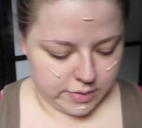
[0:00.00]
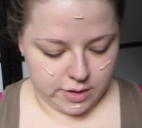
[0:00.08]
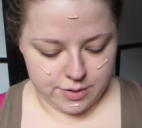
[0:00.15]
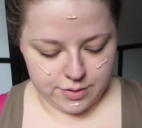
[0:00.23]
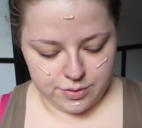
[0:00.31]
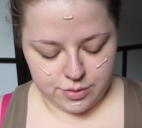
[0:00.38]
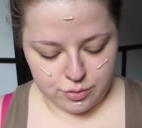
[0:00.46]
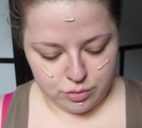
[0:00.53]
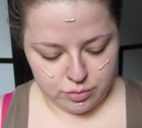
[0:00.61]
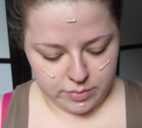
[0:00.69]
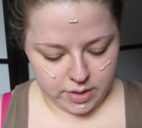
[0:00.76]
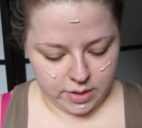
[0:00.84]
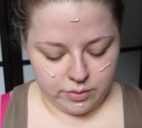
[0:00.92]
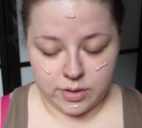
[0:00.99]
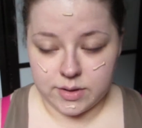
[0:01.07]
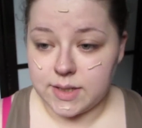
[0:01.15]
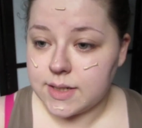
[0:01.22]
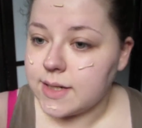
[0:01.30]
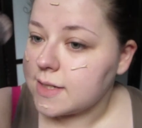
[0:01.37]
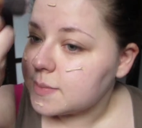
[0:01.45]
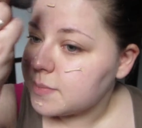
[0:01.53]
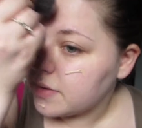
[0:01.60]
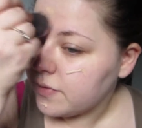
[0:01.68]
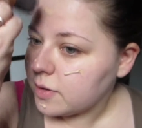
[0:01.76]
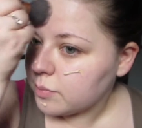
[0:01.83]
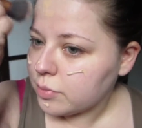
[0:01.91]
And as usual, my Real Techniques
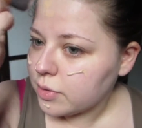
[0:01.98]
buffing